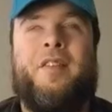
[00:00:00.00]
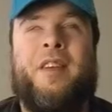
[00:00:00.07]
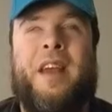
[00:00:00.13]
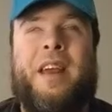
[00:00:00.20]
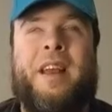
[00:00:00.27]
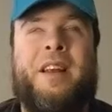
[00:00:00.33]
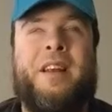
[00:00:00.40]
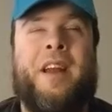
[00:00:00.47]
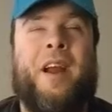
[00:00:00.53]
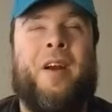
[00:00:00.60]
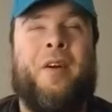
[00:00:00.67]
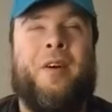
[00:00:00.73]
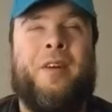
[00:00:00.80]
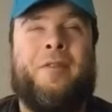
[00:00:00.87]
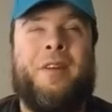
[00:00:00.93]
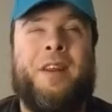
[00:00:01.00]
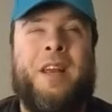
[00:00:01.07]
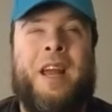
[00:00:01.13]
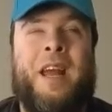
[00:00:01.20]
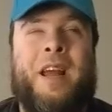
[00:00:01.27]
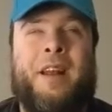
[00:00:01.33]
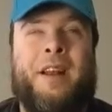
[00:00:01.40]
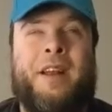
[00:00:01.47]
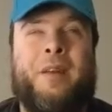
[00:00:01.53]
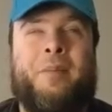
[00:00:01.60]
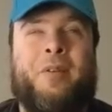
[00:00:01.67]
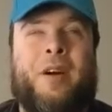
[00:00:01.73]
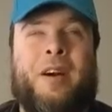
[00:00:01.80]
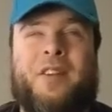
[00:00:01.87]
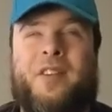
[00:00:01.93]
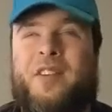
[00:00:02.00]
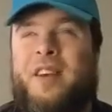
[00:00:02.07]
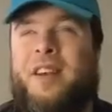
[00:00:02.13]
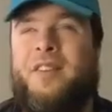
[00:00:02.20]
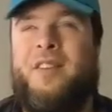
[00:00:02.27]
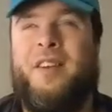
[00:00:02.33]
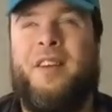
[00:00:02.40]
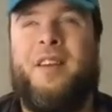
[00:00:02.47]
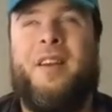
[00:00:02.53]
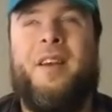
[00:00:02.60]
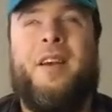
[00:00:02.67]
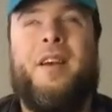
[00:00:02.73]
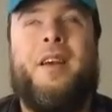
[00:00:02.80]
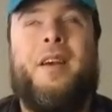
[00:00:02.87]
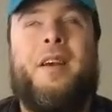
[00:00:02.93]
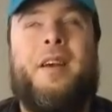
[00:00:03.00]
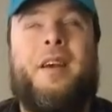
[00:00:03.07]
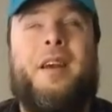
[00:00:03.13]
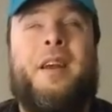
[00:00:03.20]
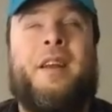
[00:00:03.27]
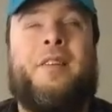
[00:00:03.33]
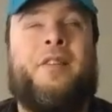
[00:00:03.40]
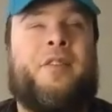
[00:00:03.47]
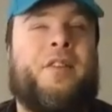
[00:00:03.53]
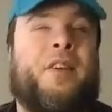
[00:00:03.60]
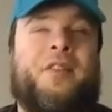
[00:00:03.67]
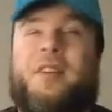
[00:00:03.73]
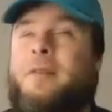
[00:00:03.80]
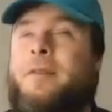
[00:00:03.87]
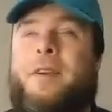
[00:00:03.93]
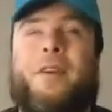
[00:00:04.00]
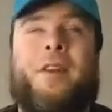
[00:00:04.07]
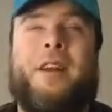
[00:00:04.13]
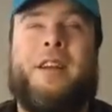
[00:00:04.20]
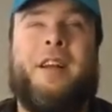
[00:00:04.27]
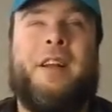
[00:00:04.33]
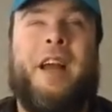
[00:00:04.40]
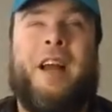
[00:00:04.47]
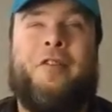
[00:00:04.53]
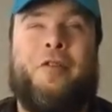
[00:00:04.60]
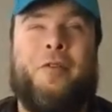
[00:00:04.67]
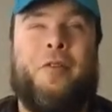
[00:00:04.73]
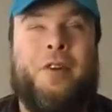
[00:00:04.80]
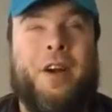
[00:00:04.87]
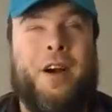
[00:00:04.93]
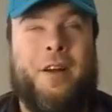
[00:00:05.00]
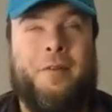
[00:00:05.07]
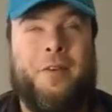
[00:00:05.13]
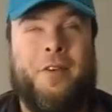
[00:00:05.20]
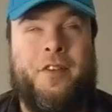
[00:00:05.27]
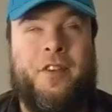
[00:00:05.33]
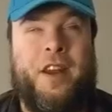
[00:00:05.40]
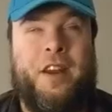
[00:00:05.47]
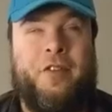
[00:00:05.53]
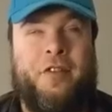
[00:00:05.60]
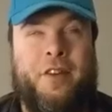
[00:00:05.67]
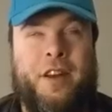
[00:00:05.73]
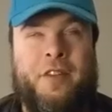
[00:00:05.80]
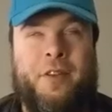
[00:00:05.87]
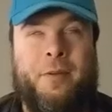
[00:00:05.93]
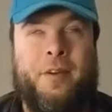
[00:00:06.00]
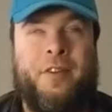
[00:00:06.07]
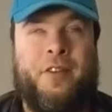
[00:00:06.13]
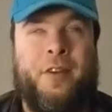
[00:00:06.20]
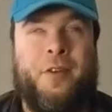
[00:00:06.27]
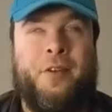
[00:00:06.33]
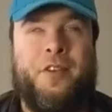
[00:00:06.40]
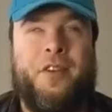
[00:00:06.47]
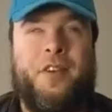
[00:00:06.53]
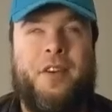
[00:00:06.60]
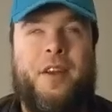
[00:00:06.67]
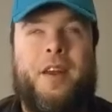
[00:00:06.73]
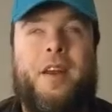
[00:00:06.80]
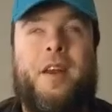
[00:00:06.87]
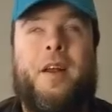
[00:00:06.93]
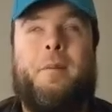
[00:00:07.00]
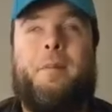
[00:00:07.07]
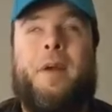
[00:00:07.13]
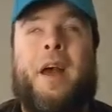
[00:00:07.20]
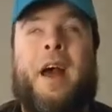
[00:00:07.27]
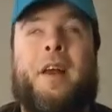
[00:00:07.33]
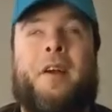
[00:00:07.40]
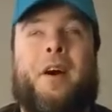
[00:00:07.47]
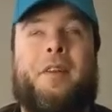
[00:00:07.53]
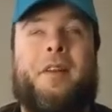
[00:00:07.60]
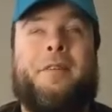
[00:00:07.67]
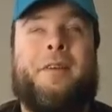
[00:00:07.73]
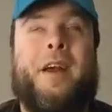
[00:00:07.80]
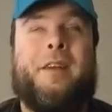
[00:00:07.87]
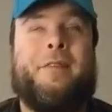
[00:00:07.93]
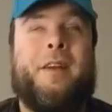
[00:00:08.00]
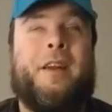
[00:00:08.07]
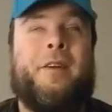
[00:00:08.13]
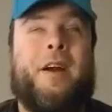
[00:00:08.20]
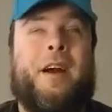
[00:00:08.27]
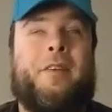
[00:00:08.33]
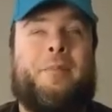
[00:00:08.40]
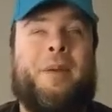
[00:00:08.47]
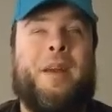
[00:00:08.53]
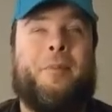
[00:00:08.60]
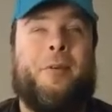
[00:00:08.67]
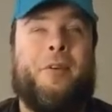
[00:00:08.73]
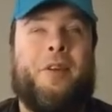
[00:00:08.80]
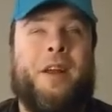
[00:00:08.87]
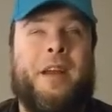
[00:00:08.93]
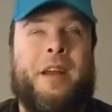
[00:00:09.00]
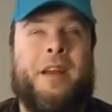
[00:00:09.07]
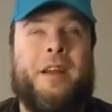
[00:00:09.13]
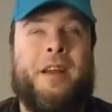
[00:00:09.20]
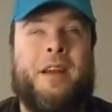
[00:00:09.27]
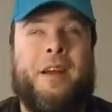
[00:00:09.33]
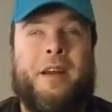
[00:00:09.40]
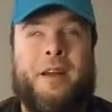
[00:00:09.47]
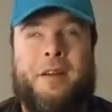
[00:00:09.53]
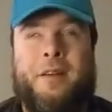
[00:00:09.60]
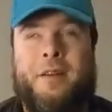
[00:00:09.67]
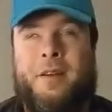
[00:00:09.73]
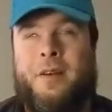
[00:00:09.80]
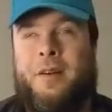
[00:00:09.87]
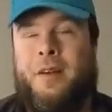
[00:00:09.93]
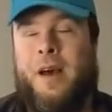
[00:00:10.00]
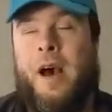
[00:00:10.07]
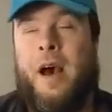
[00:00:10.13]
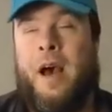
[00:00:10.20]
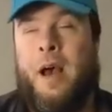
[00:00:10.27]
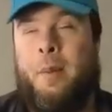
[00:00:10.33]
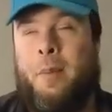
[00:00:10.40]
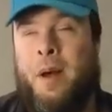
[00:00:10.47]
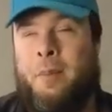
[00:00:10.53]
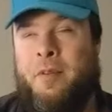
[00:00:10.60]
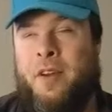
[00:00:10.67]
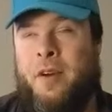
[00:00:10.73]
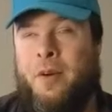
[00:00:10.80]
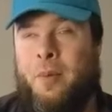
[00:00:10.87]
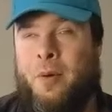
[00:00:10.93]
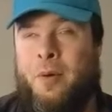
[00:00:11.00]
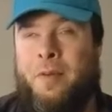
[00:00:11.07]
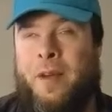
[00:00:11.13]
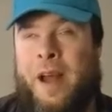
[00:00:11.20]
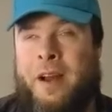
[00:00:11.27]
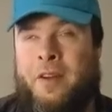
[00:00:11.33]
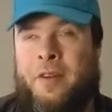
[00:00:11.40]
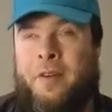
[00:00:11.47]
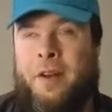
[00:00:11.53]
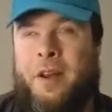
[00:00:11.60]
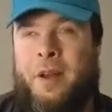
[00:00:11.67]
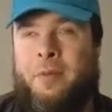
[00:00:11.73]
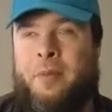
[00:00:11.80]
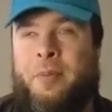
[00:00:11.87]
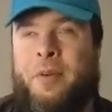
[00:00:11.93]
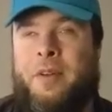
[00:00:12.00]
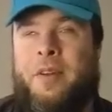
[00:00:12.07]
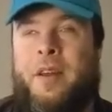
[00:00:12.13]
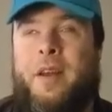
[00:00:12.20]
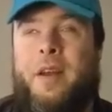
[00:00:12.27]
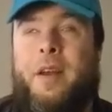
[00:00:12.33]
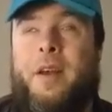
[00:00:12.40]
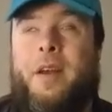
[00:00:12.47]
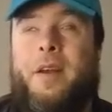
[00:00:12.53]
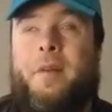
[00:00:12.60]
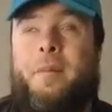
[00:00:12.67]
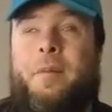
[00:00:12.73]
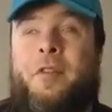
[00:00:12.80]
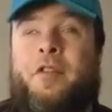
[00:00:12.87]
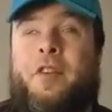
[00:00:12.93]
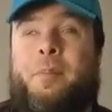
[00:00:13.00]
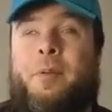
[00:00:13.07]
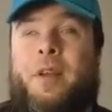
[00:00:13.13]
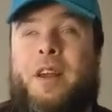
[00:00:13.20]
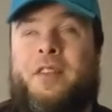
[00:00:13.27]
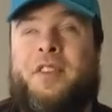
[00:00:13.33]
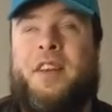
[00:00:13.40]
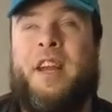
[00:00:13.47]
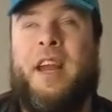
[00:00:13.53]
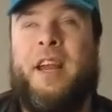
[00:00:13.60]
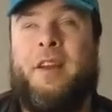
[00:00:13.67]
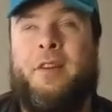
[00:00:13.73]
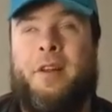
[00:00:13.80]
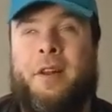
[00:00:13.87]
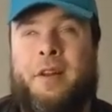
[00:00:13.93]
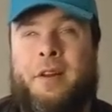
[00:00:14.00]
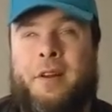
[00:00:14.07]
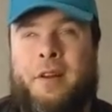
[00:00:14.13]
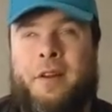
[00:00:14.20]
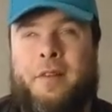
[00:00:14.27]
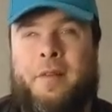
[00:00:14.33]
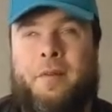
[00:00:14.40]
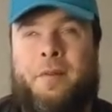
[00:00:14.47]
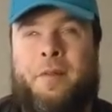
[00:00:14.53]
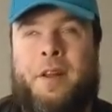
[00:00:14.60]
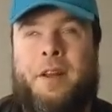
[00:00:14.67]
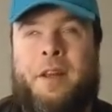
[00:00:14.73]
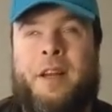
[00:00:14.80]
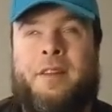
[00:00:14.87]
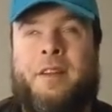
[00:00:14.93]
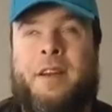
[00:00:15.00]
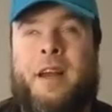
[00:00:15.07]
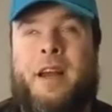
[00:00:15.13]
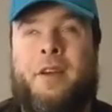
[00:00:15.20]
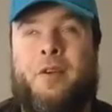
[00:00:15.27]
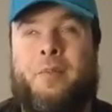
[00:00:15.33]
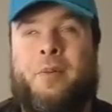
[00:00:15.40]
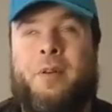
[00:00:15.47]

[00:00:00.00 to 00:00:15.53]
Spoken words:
taken care of in the editing process, and it doesn't feel like a natural conversation as a result. Add on the fact that you have people like, I'm terrible with actor names, but she plays Caitlin, and then you got the guy who